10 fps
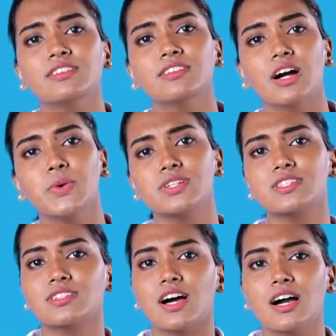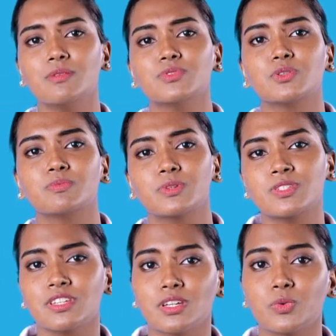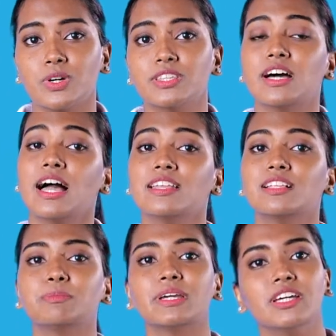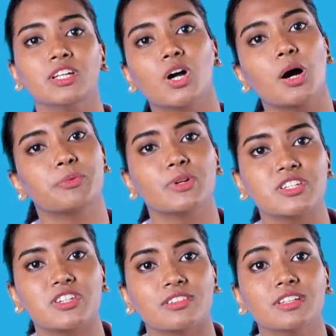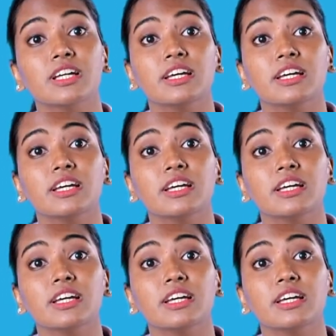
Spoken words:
now it is time to proceed with the LLP incorporation.